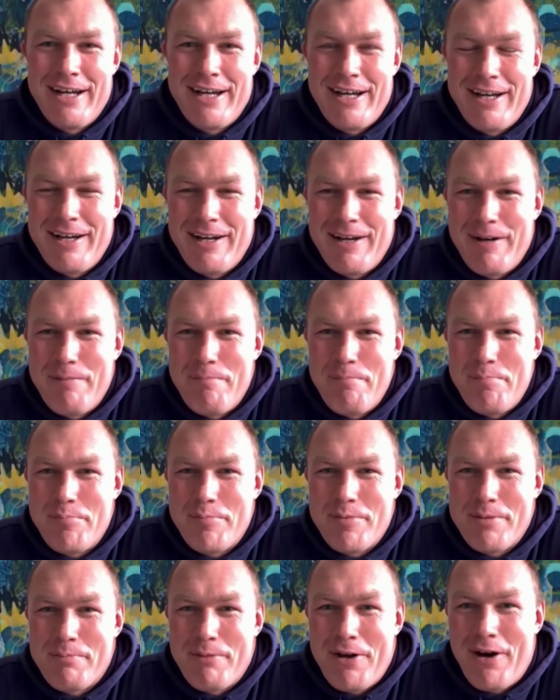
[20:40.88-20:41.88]

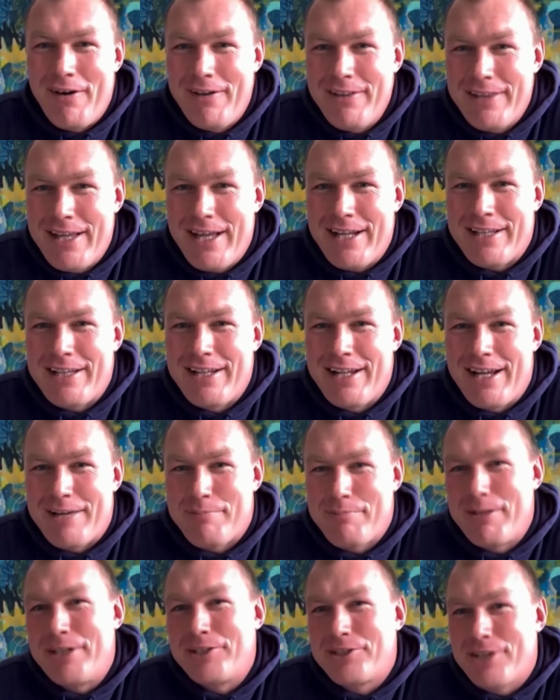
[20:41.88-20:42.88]
Beyond that, like
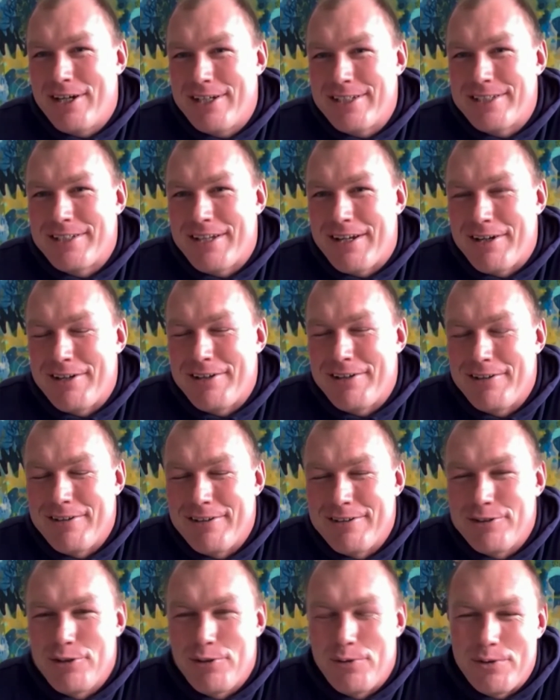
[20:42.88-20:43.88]
me and John started a
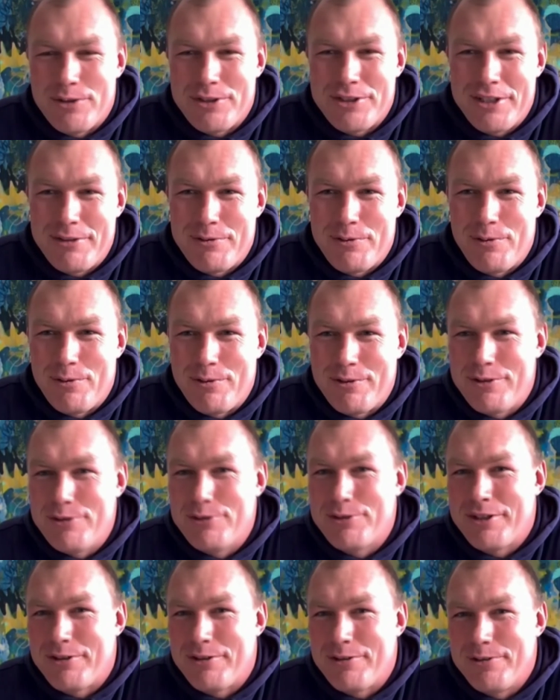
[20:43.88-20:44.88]
little talk show called
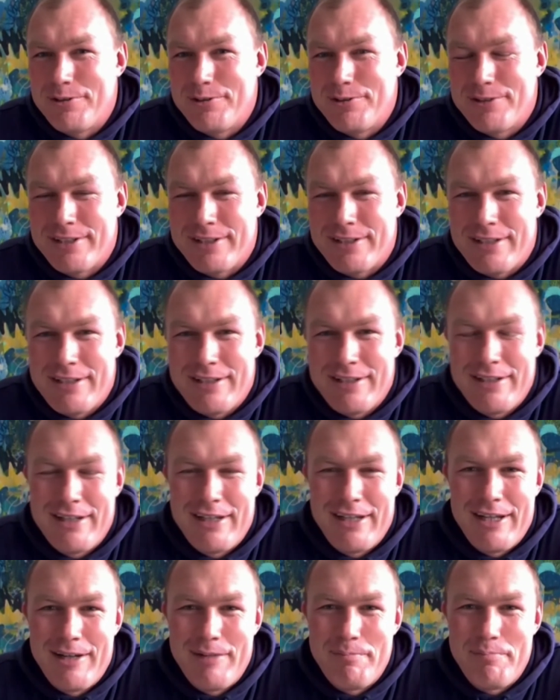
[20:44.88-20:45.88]
Use It or Lose It.
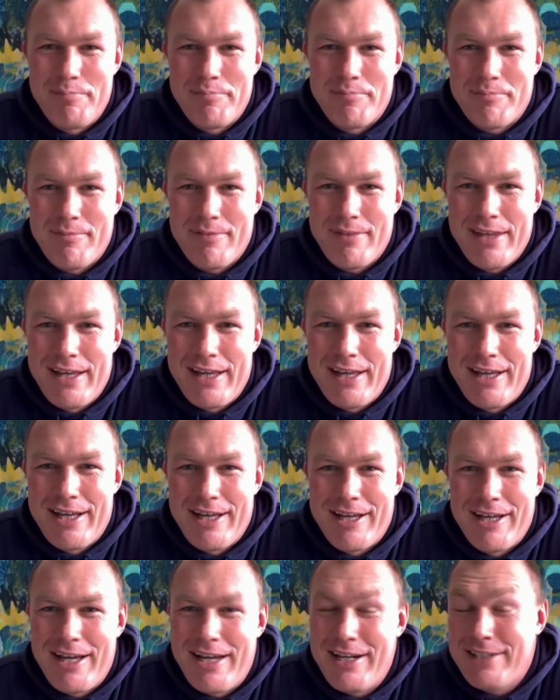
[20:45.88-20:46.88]

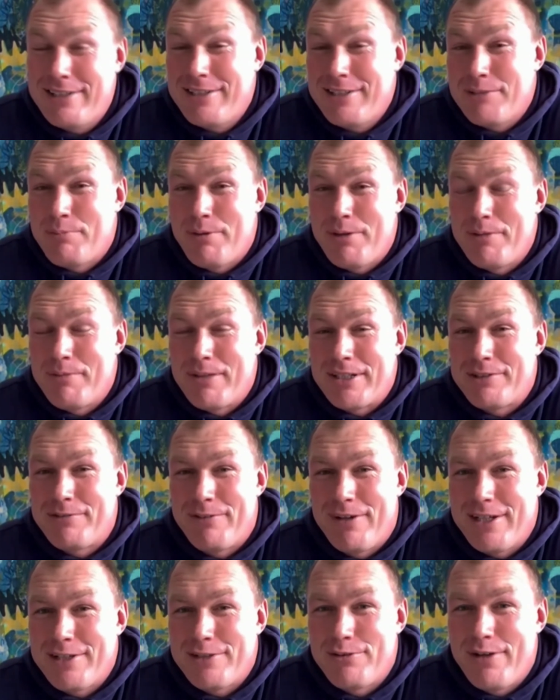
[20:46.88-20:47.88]
And it's just pretty much
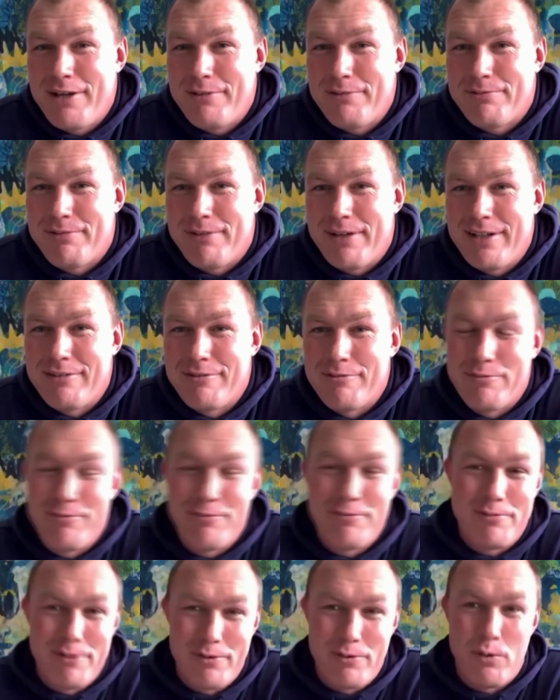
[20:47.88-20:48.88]
for us to have fun,
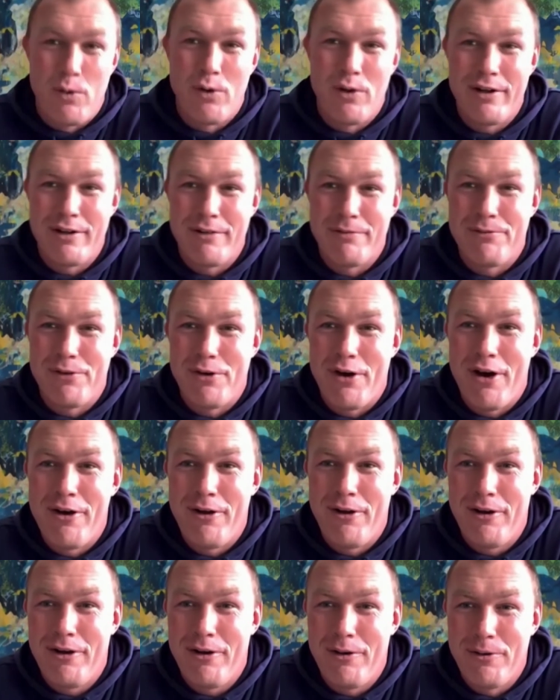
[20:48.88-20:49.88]
call on a few
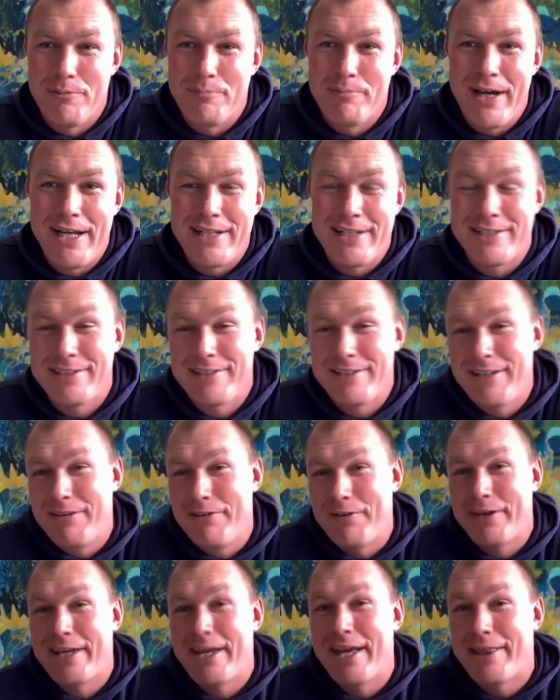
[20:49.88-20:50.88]
old mates,
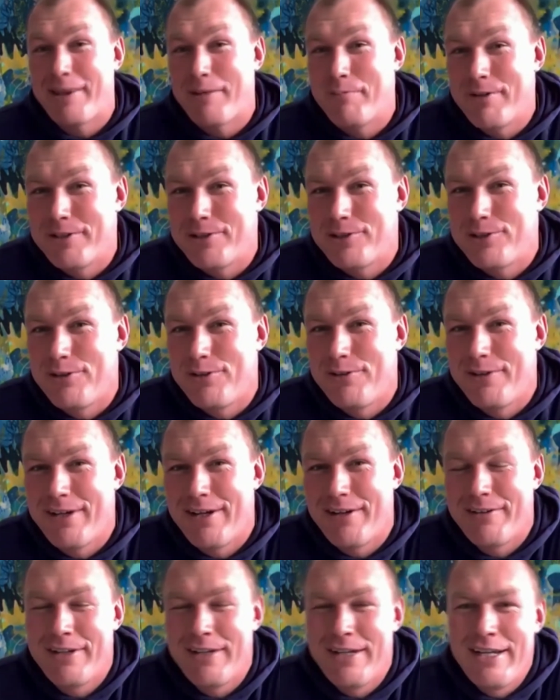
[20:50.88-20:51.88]
get them in
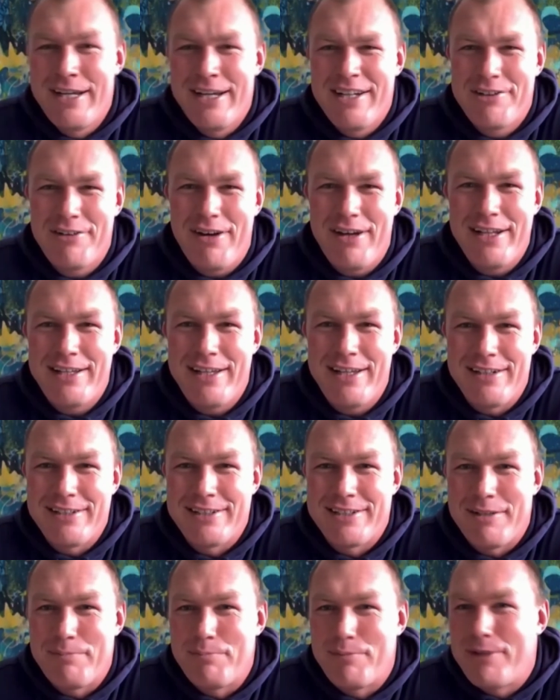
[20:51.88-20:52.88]
studio, try and tell
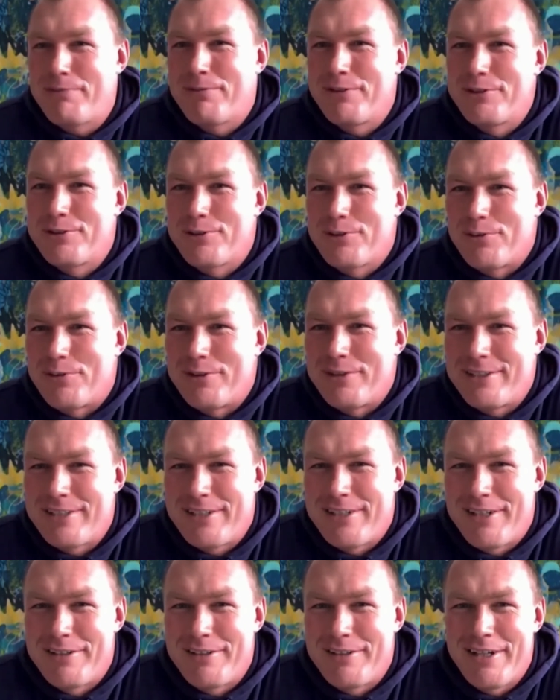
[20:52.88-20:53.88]
some different stories,
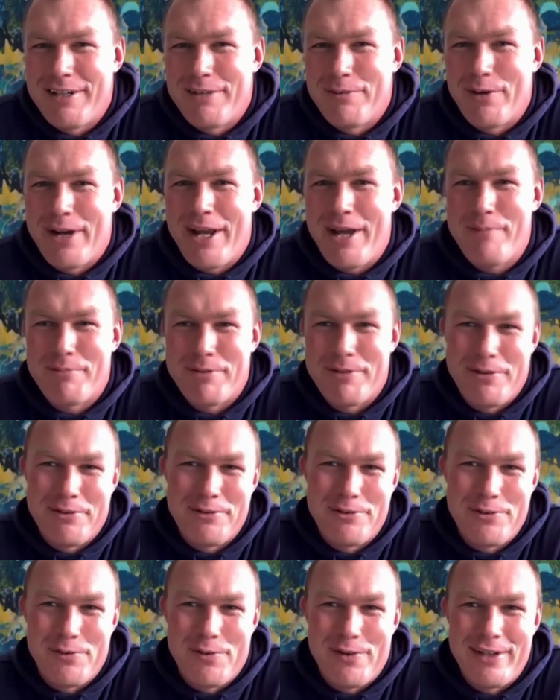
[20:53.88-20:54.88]
what happened on
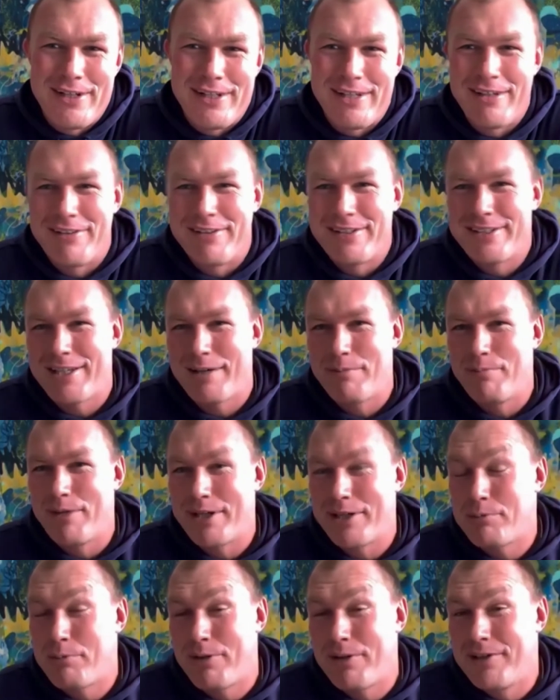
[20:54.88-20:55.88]
tour, some
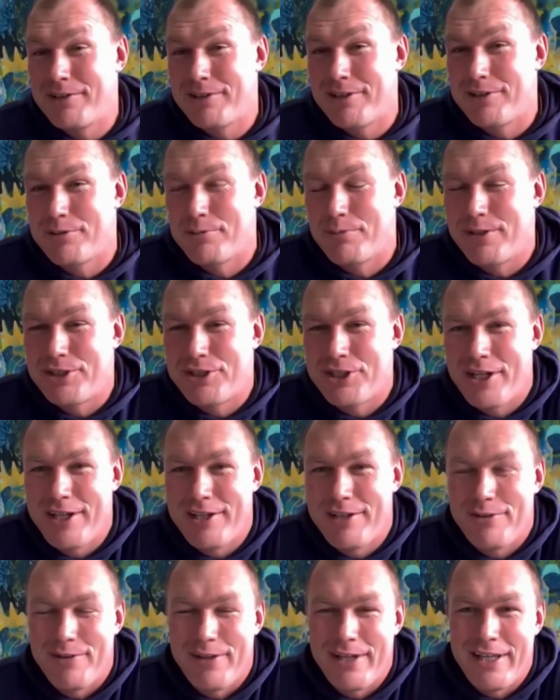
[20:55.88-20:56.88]
experiences we
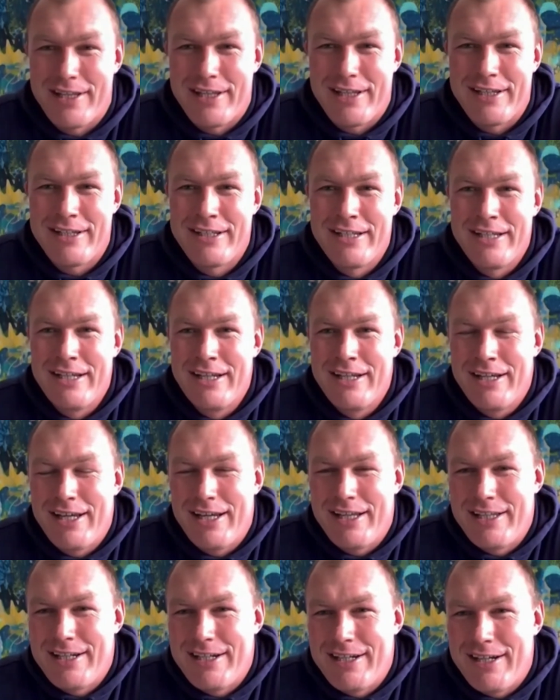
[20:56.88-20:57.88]
shared together.
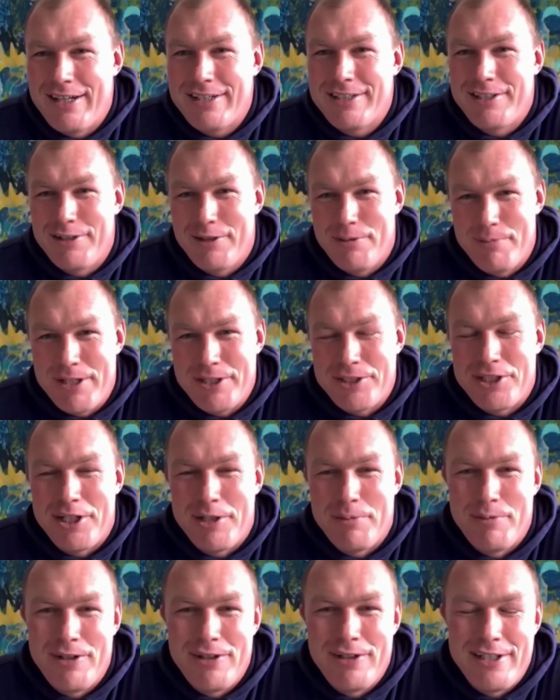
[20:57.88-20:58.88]
And then lastly, you mentioned
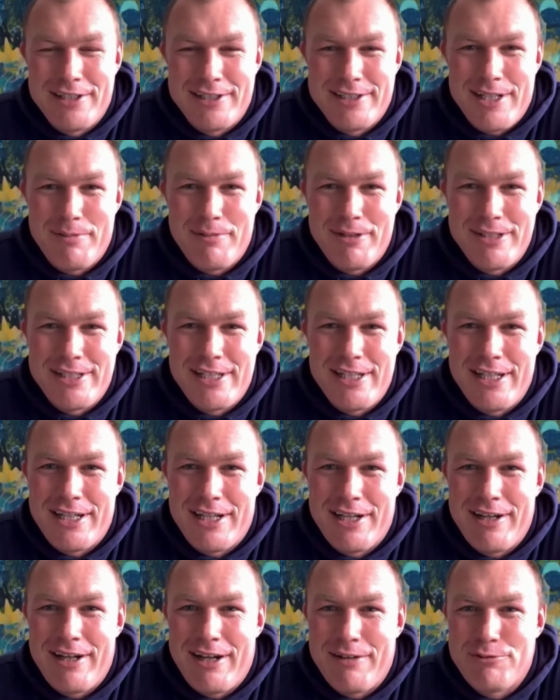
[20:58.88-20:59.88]
him earlier, Zama
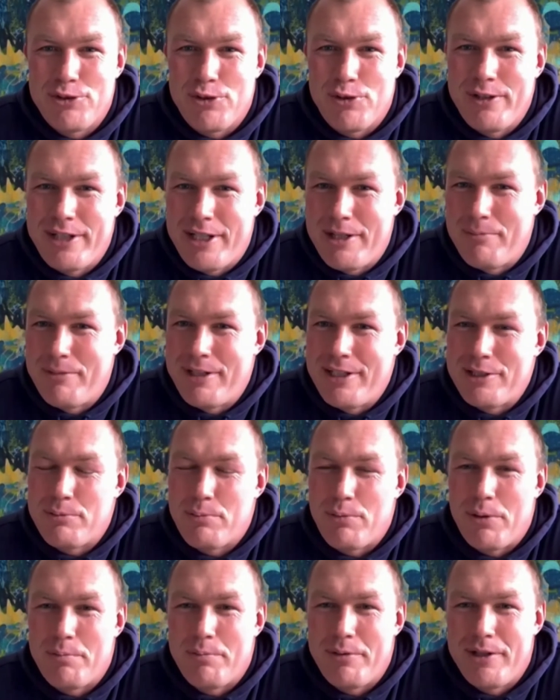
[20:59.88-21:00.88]
Ziliga. I've joined him in his
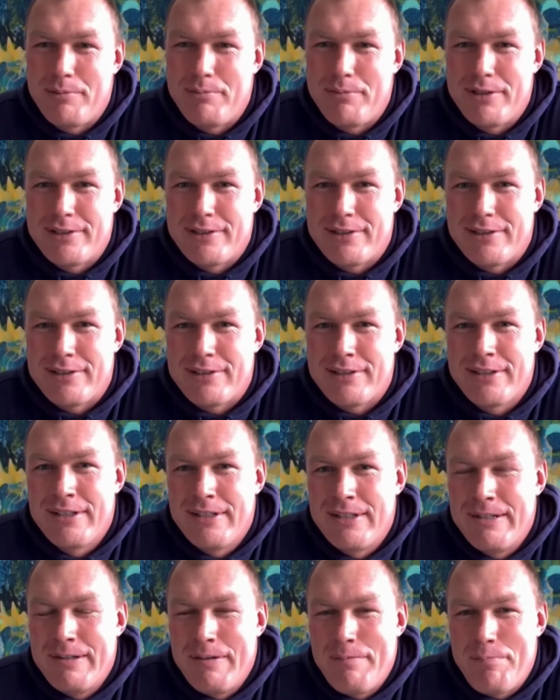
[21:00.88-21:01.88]
property business.
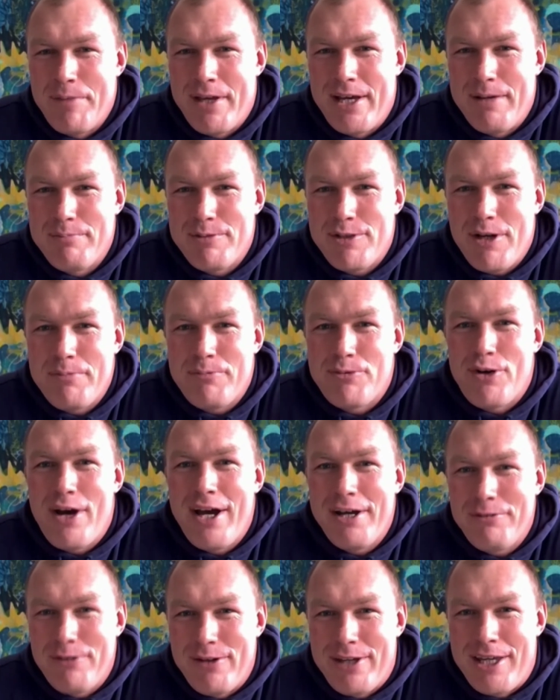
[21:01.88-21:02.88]
So I'm
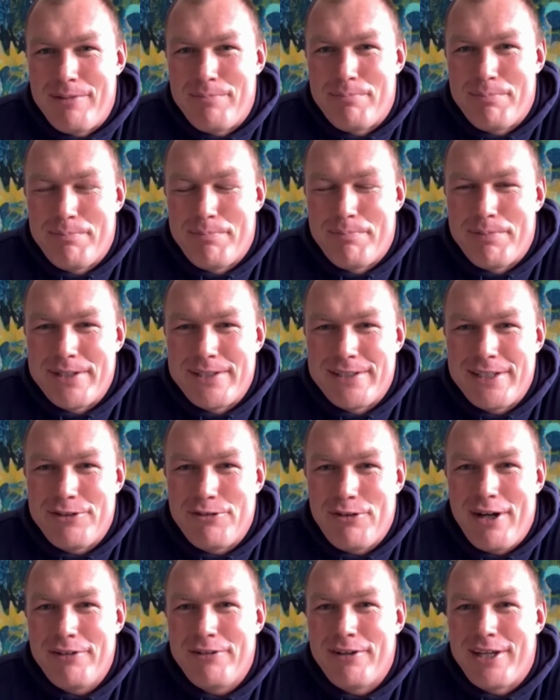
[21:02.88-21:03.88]
trying to keep busy,
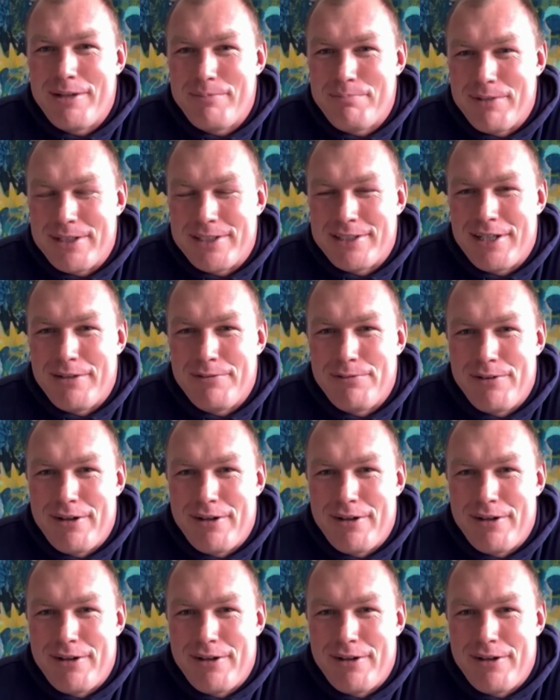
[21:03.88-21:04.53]
trying to keep myself